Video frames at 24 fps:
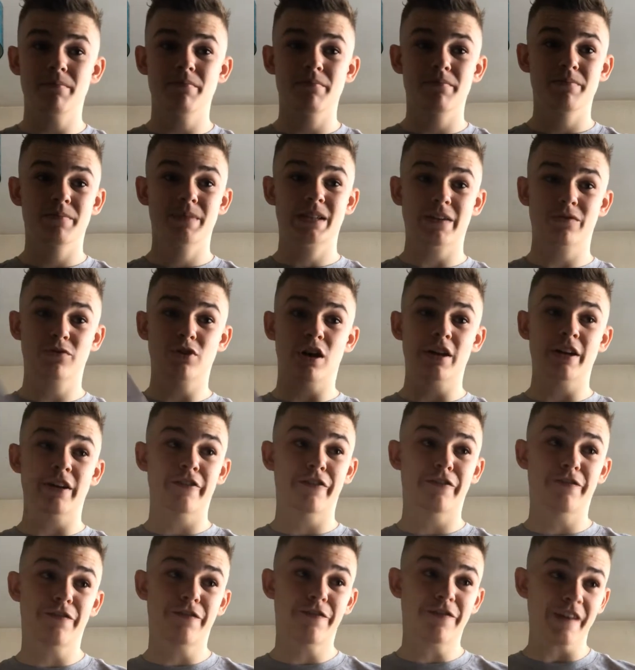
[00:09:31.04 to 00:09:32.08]
They've got a
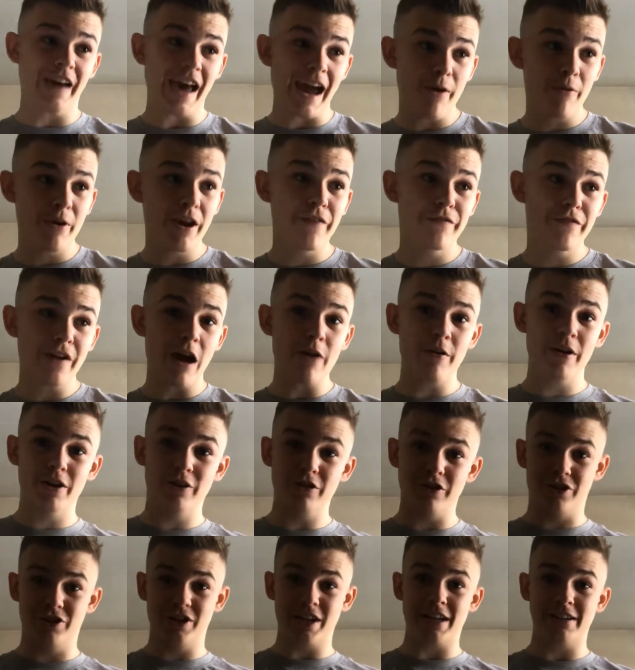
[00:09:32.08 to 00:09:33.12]
very, very
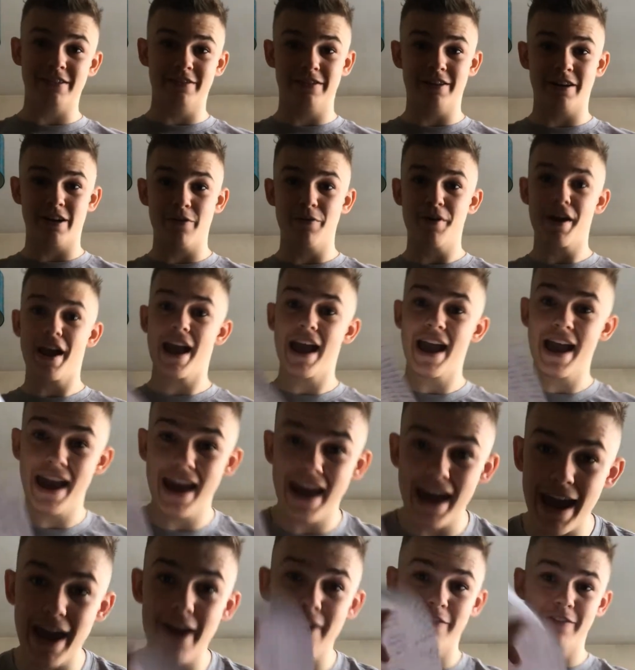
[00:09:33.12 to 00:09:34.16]
good chance though
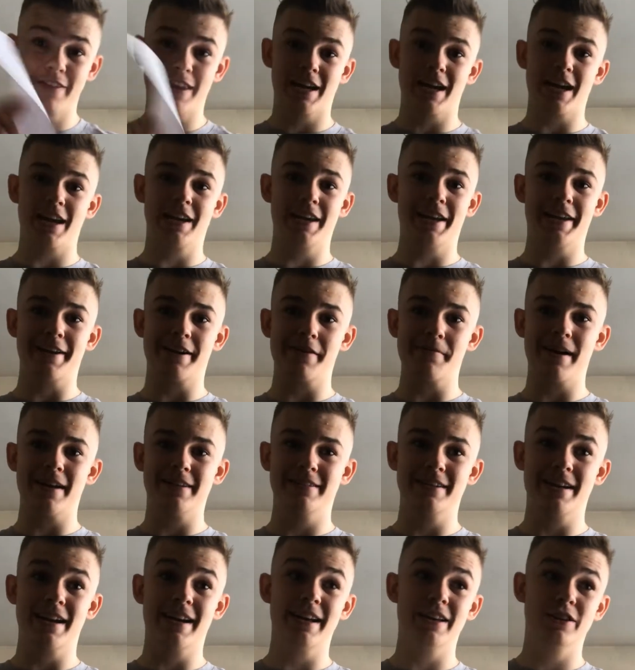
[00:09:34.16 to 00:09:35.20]
if they get Lionel
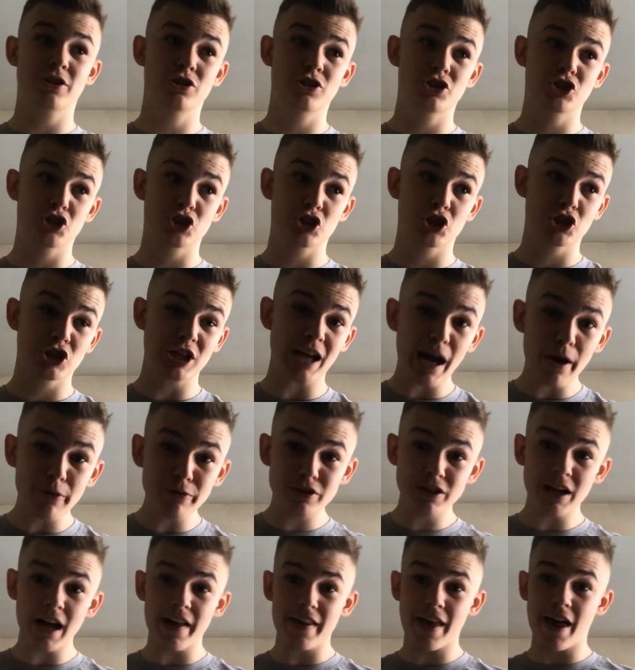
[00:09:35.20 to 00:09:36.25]
Messi, and it sounds
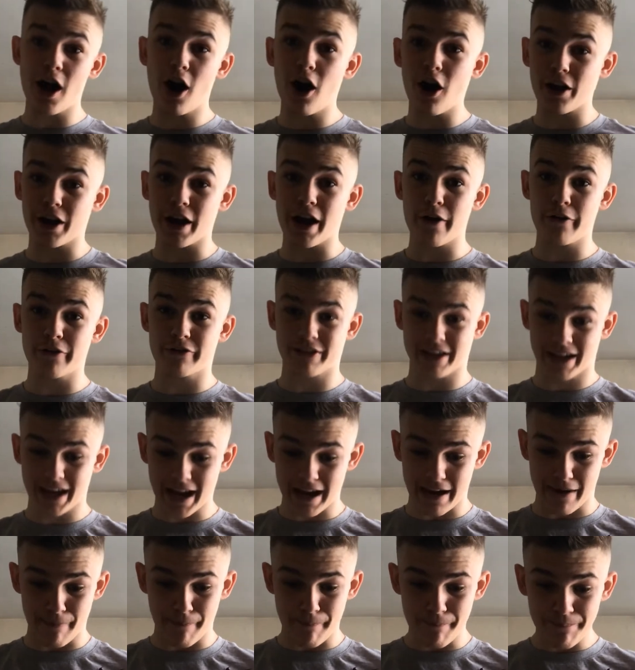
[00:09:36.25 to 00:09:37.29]
like they are going to get
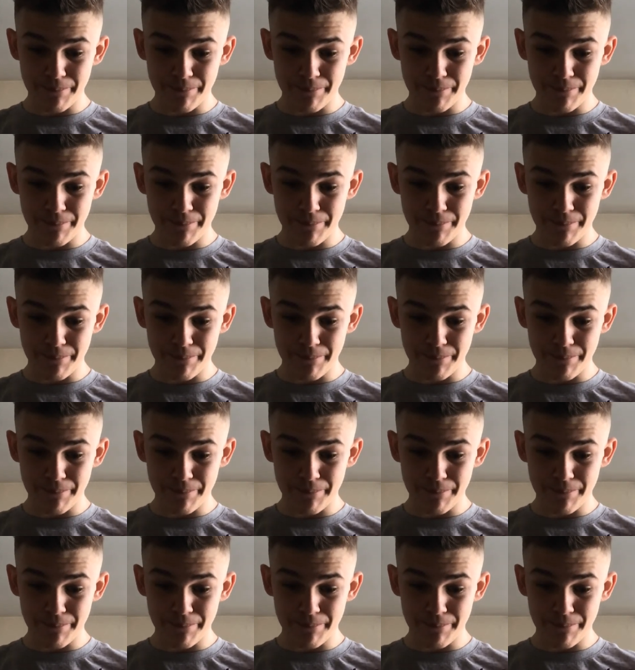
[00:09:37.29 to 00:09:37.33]
him.